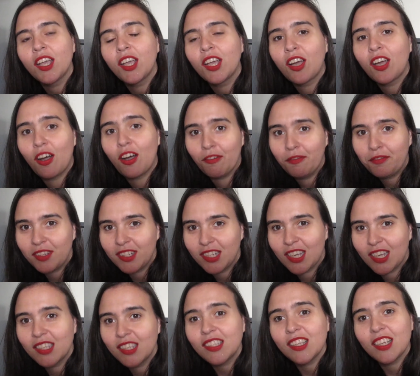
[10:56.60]

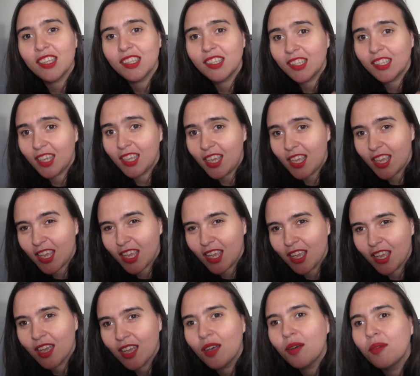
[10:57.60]
confidence is key,
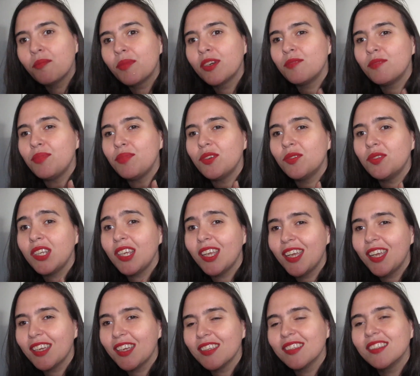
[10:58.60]
but beauty
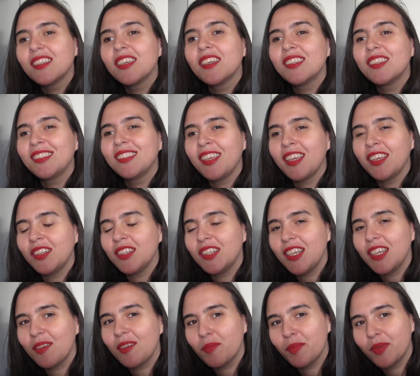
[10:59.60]
is skin deep.